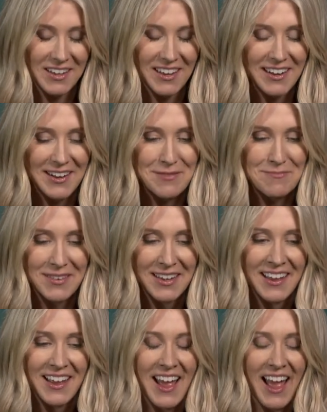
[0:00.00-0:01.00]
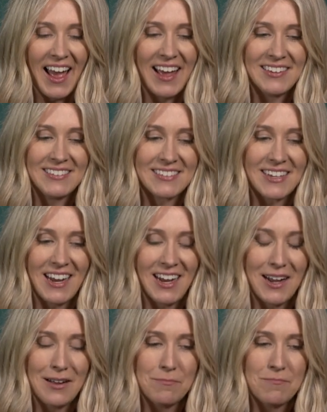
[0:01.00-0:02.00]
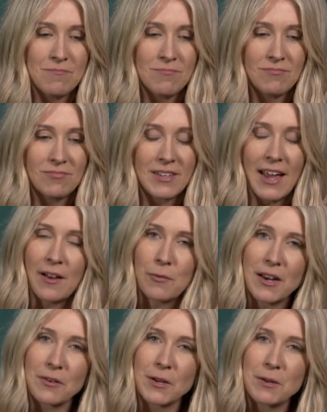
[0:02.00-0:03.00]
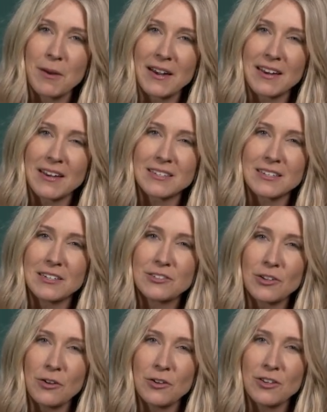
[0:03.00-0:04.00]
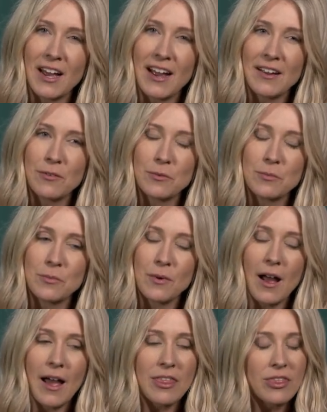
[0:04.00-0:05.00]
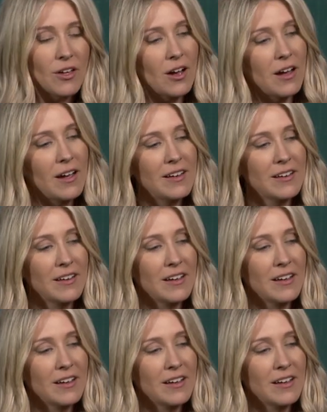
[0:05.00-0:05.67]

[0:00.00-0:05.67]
Um, and um, yeah, when I reread it as an adult, I I thought,